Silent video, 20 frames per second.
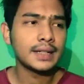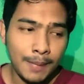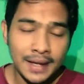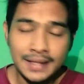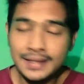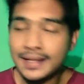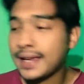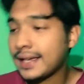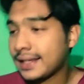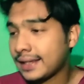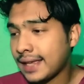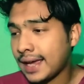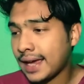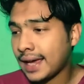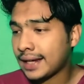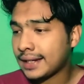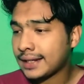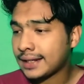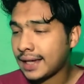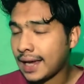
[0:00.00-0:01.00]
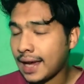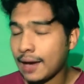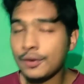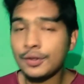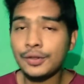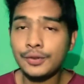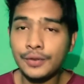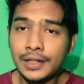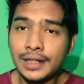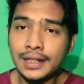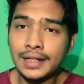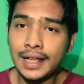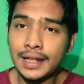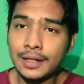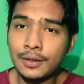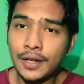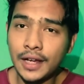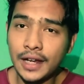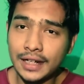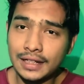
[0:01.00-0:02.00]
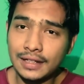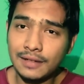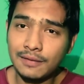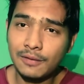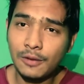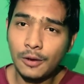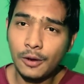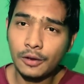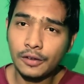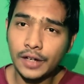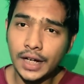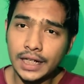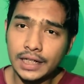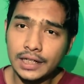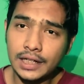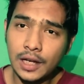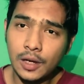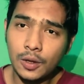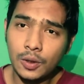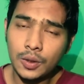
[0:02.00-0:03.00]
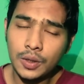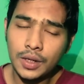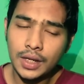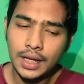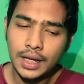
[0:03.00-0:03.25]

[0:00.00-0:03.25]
by saying that i would really like to end the vlog right now